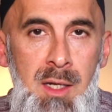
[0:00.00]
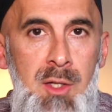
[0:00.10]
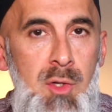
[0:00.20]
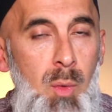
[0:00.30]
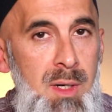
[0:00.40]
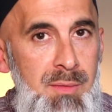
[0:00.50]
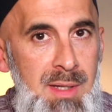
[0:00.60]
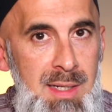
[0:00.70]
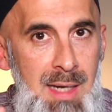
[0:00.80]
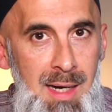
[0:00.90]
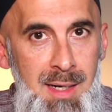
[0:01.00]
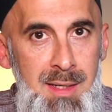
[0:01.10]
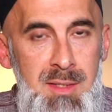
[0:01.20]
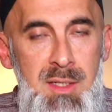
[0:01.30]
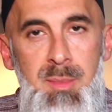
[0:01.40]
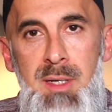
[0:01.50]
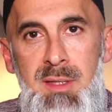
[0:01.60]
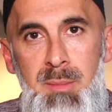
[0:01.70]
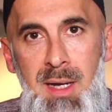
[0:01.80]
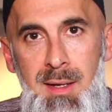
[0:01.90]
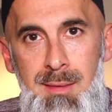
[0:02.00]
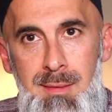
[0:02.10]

to one of the guides upon the path.